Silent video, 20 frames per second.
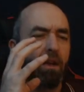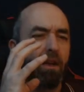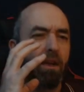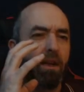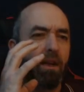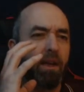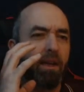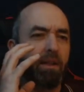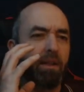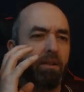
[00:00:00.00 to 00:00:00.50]

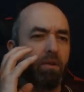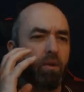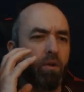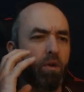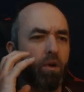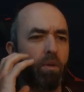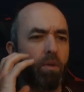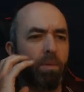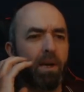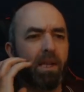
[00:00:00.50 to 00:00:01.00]
and
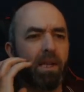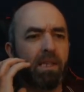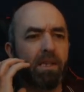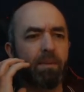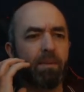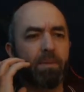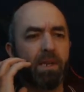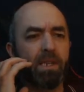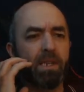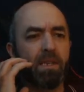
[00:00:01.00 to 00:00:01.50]
but it's a
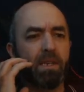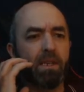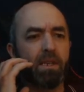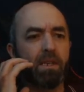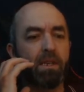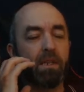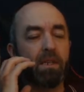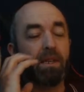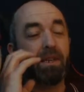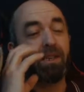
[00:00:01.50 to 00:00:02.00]
business,
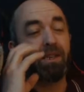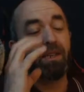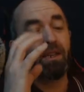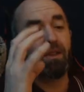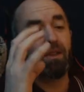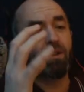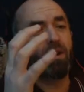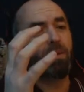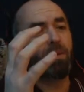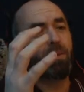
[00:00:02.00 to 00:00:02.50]
and then it's like,
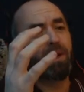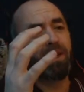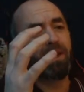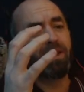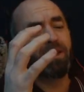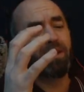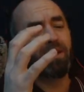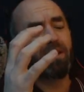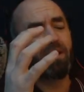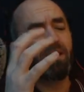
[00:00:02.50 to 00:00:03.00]
no, but it's
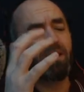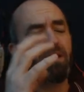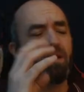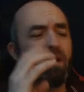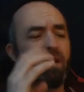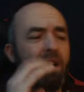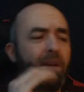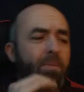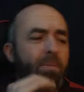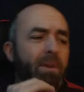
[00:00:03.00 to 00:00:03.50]
an art,
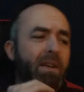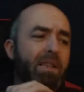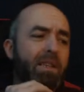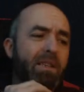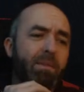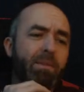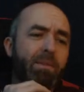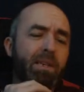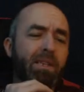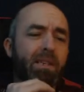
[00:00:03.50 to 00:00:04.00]
but it's a
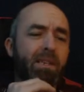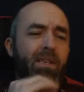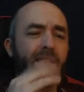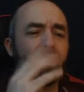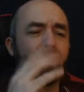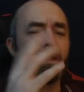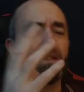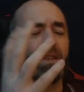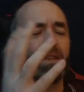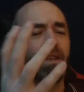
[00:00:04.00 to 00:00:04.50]
business,
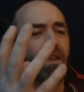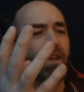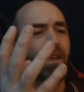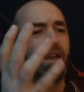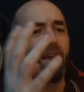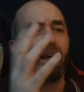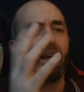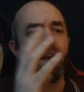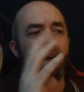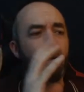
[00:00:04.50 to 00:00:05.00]
and
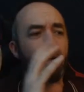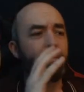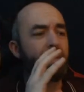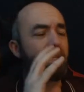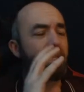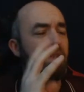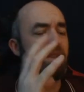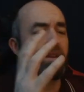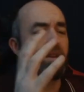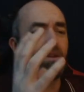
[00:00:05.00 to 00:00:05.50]
I'm
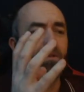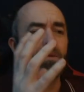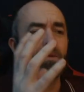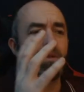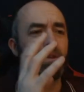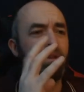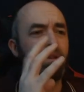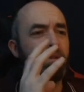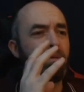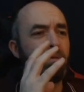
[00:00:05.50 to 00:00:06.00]
sitting there
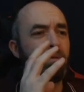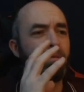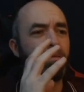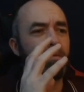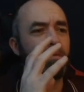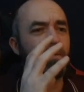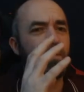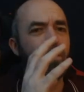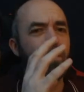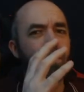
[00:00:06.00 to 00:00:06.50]
going,
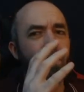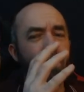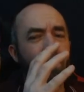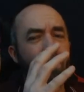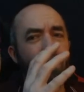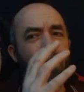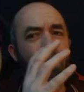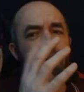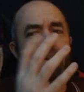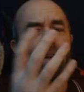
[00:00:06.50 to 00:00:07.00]

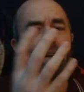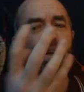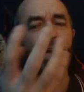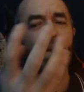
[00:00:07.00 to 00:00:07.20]
I